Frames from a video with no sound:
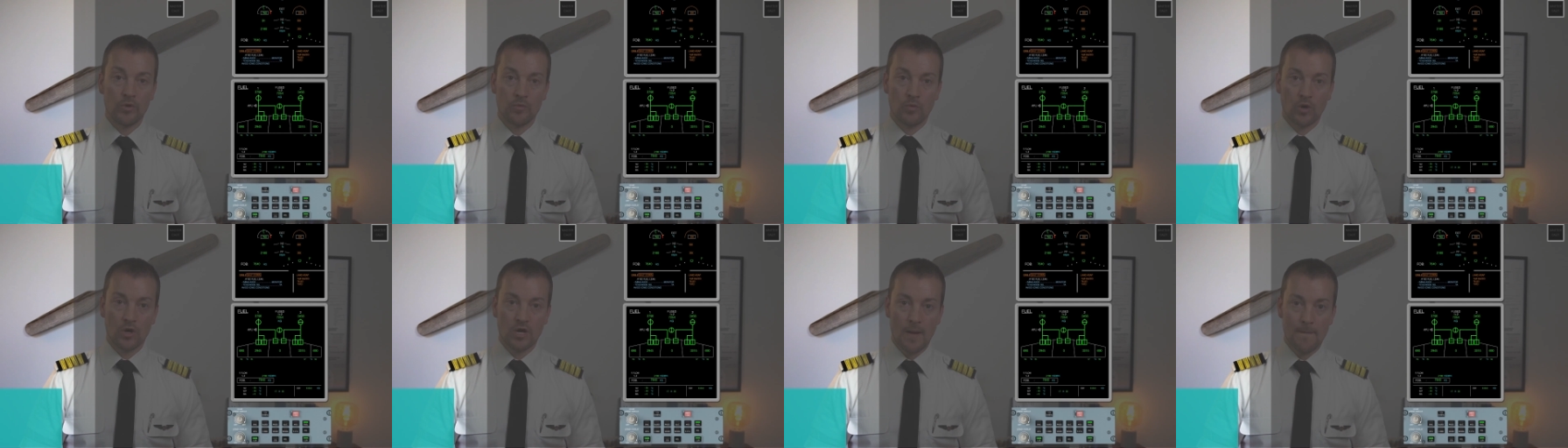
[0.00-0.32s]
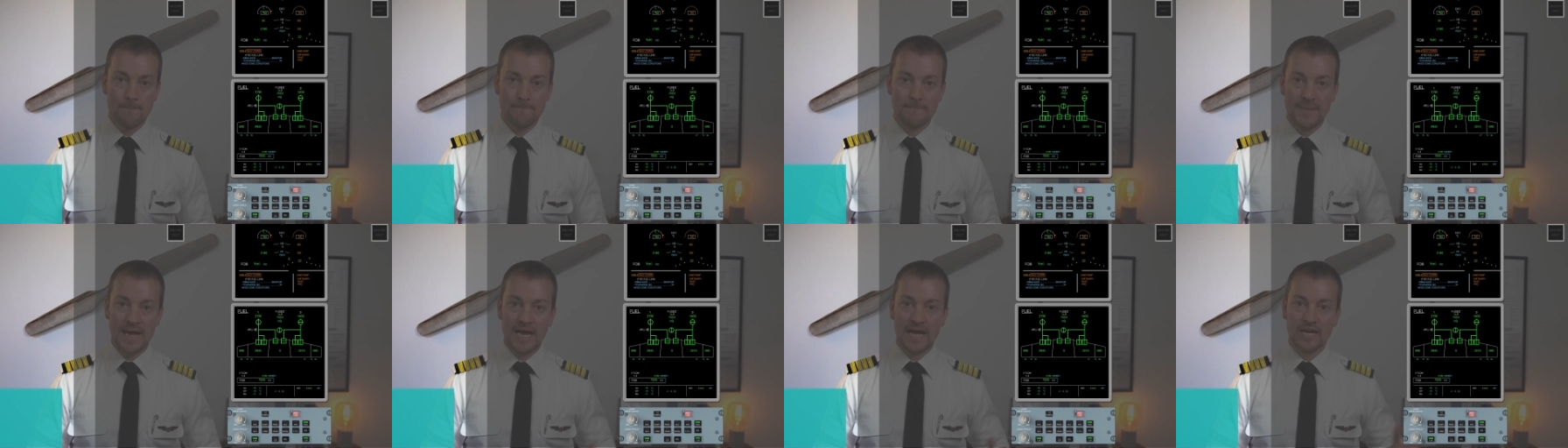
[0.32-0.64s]
We will
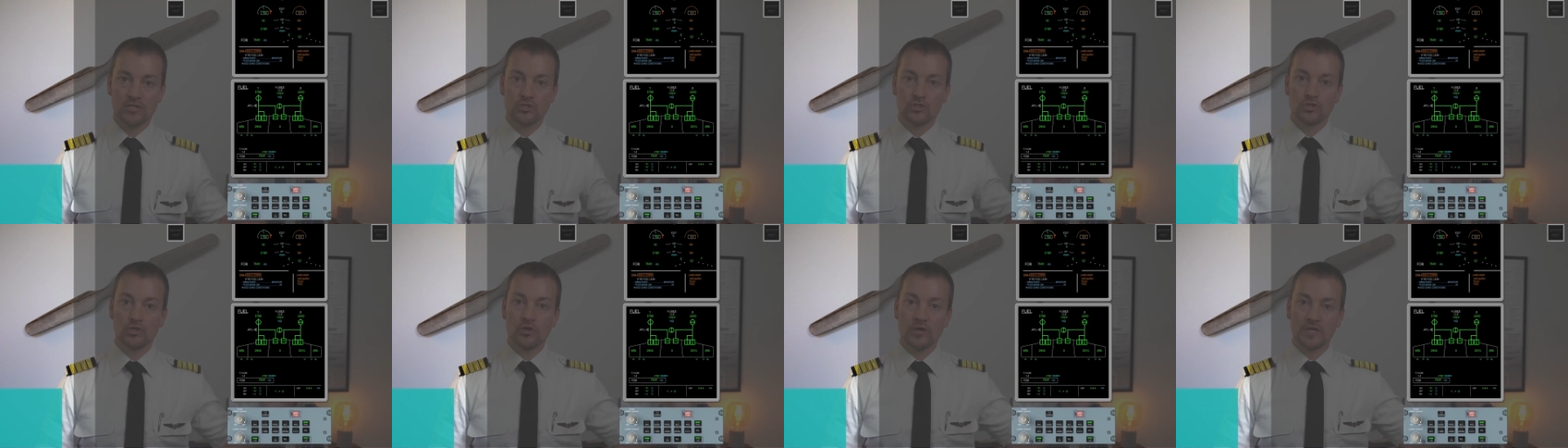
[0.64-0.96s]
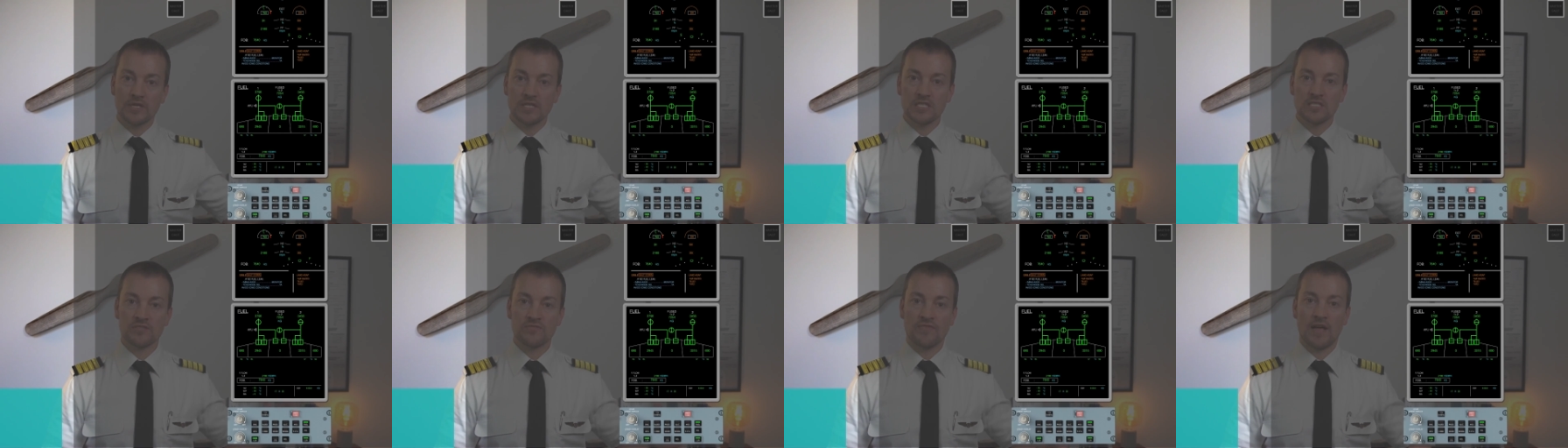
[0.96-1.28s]
come back to
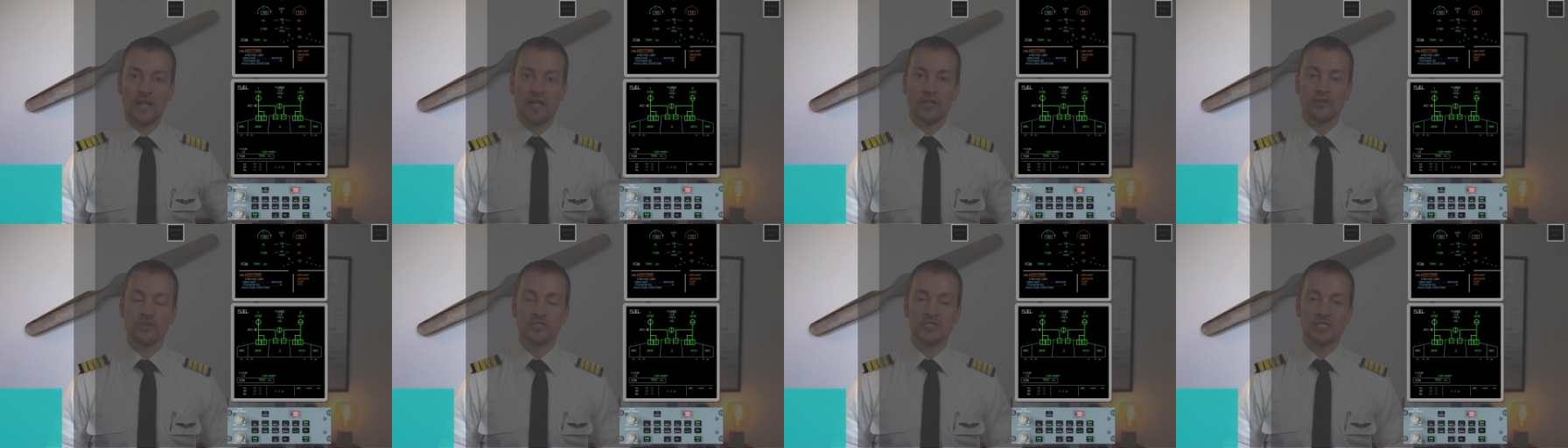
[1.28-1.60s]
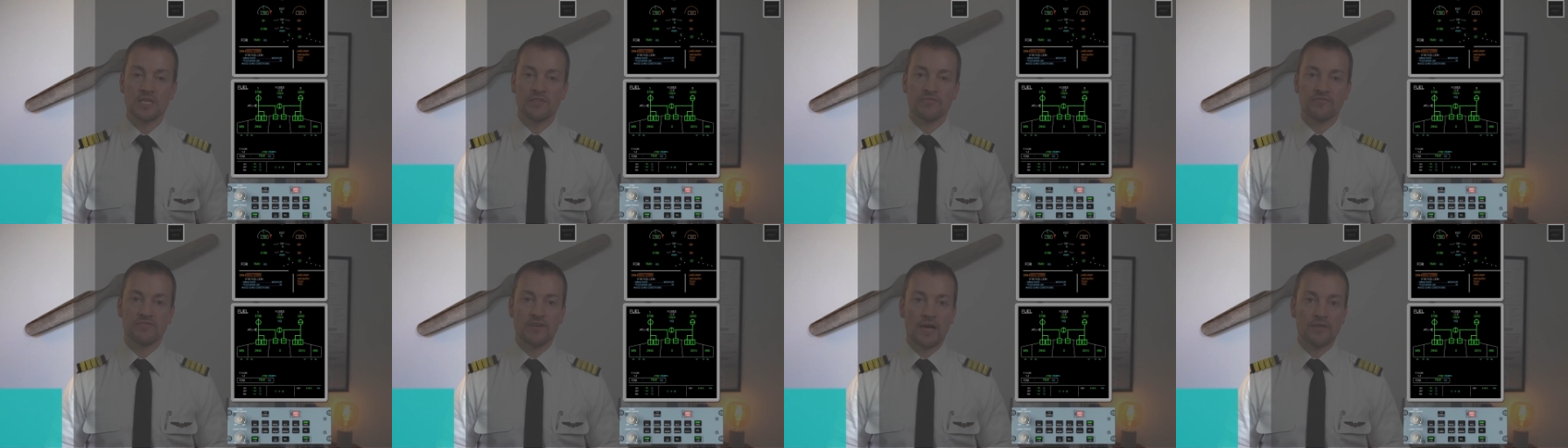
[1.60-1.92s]
look at these
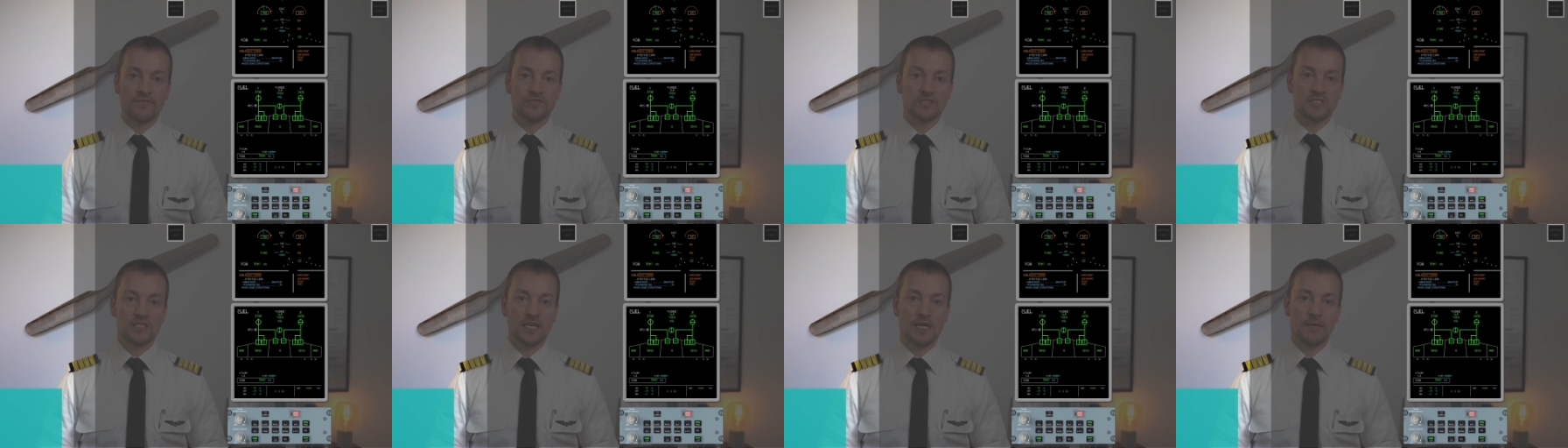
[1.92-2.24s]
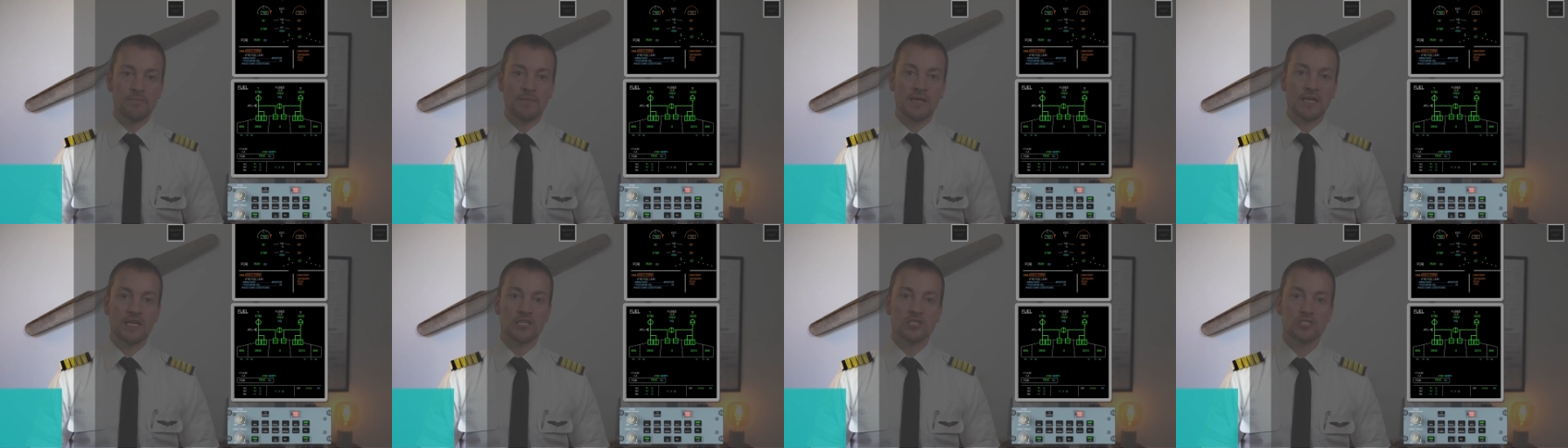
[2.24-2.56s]
values in five to
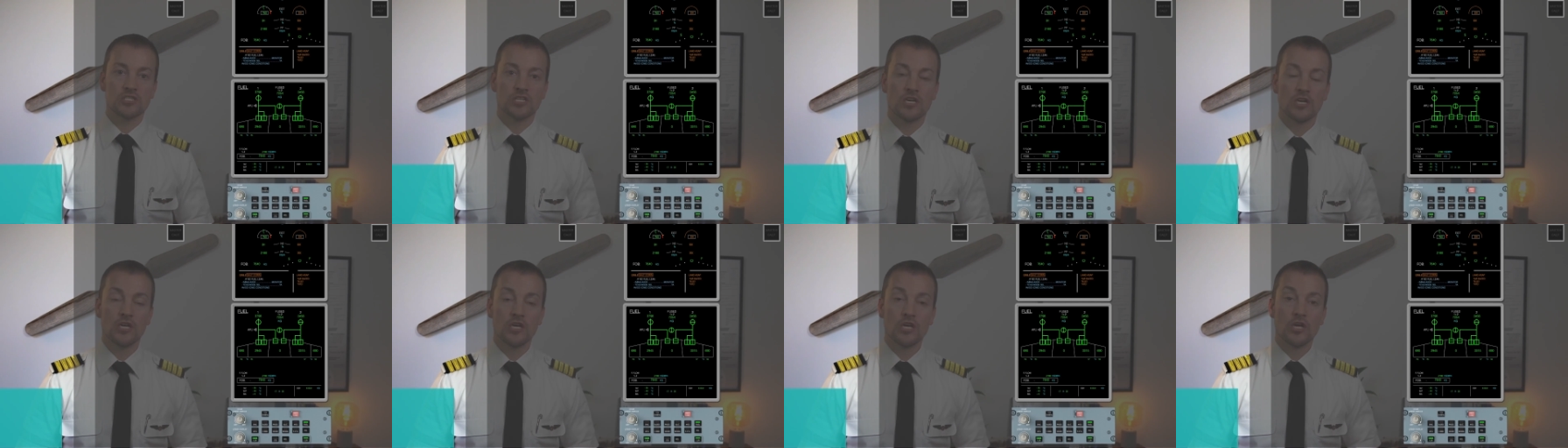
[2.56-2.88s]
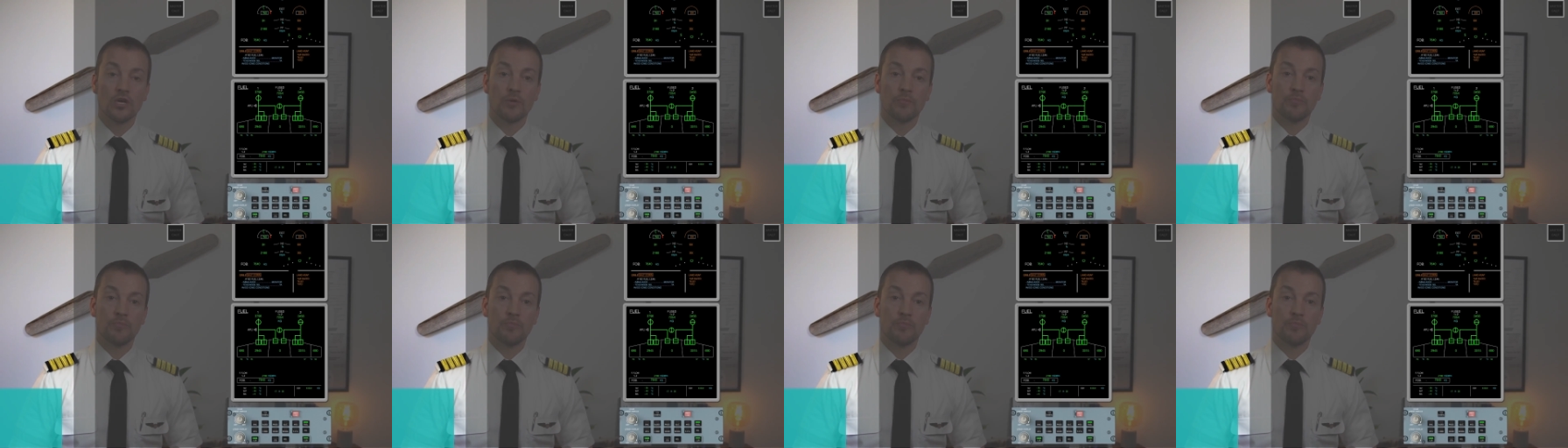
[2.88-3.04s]
ten minutes